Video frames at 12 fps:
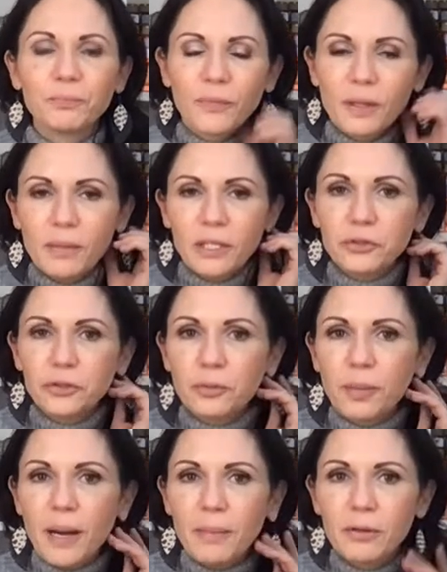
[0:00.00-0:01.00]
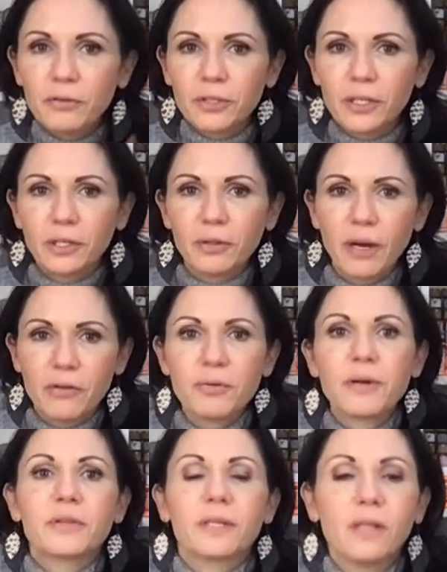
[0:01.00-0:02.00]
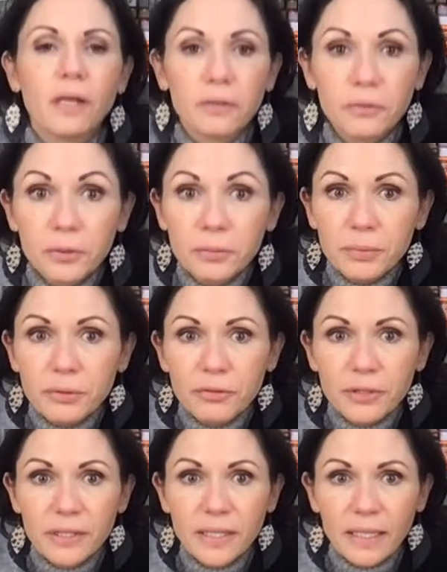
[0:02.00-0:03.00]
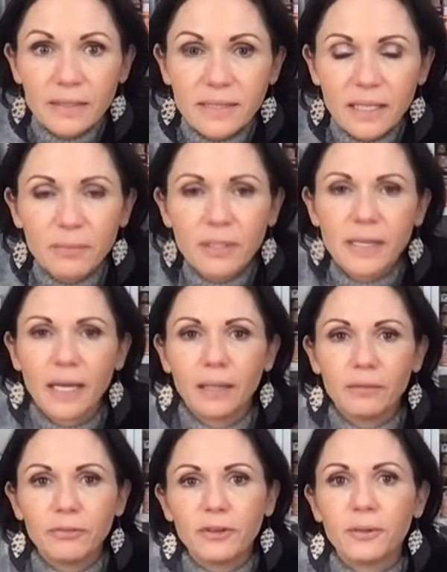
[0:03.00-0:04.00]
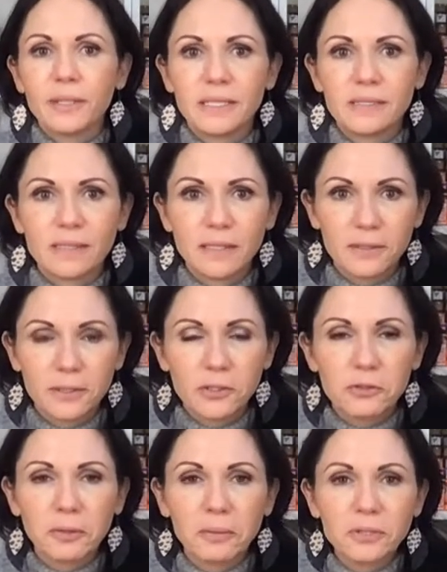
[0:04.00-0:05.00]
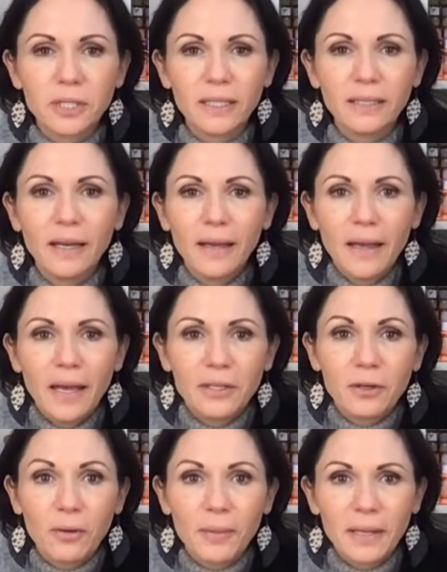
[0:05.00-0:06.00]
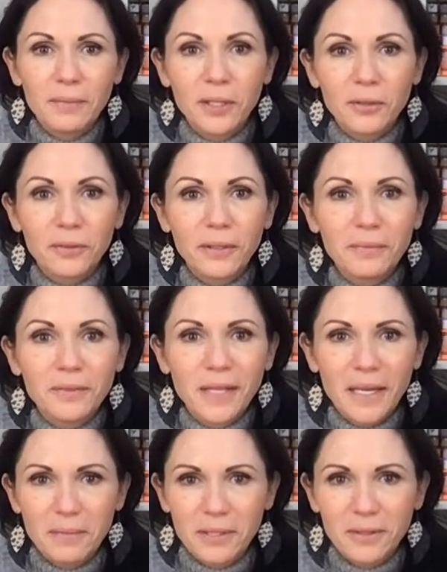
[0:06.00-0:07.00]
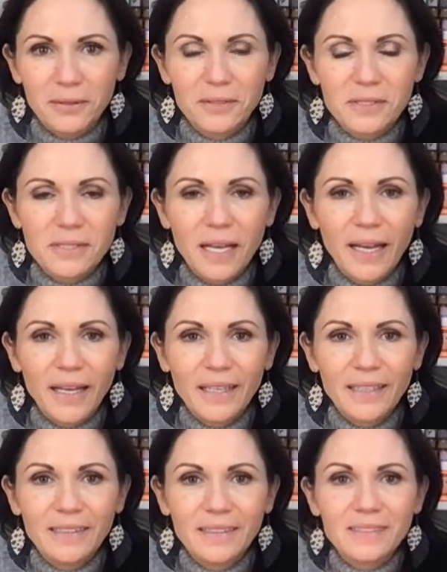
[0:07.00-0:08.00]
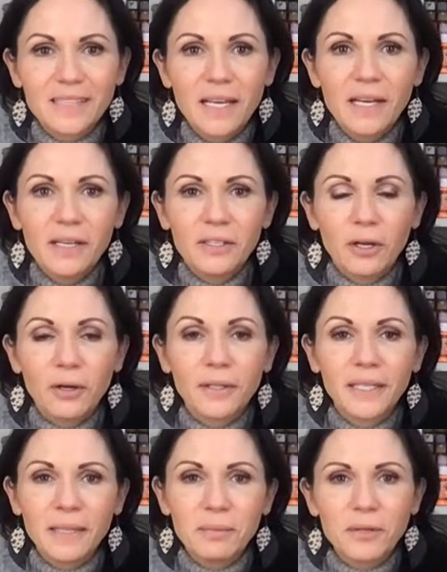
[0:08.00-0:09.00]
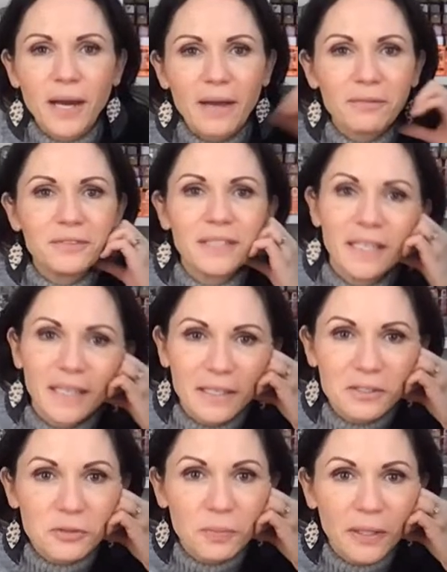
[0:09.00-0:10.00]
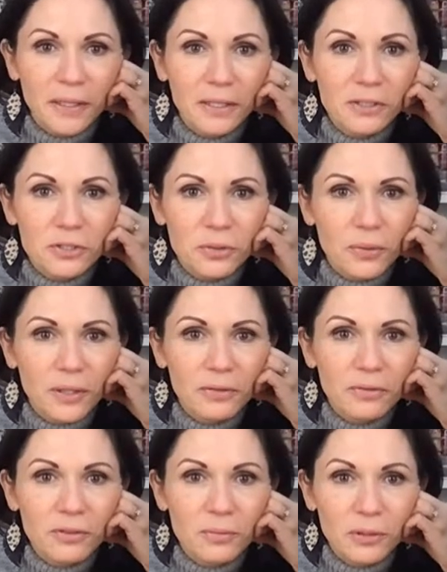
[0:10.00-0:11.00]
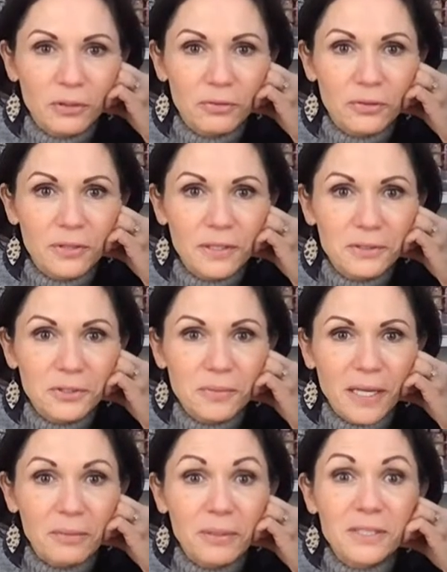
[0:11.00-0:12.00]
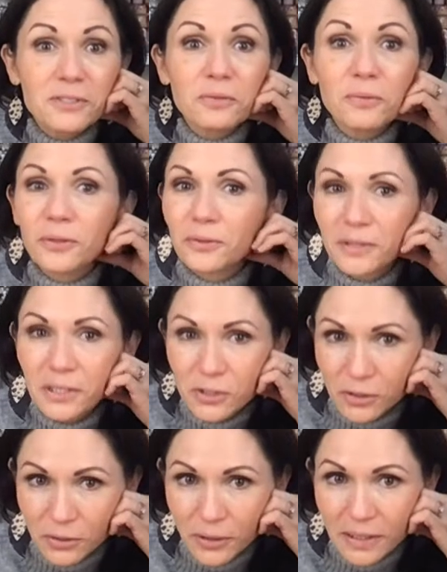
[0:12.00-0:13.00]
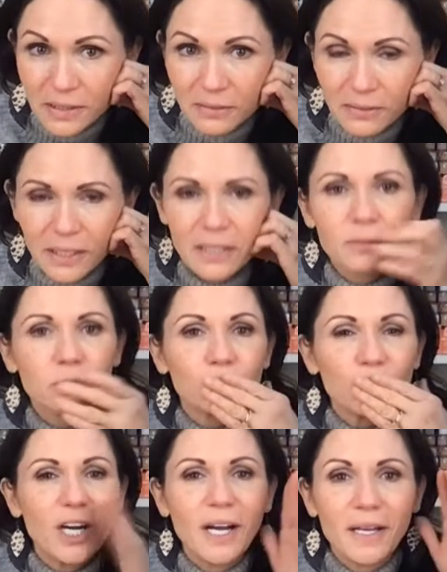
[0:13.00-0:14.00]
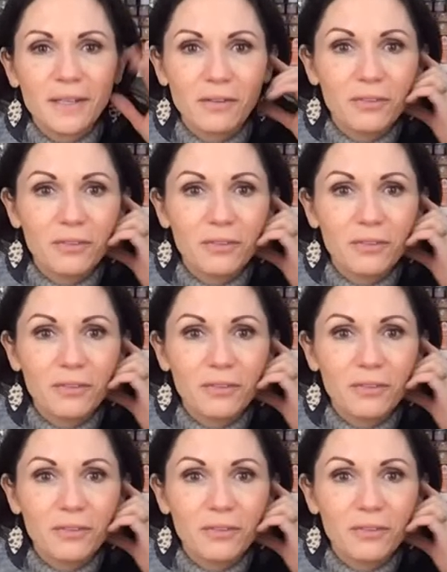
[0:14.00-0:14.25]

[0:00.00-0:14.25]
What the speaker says: make sure you pop over to Craft Around the Clock group for the next segment. That info is in the description. And y'all, I'm Amy Green with Amy and Art Designs. Y'all keep crafting and spreading joy through the beautiful things you make, because the world needs your creativity. Mwah, I love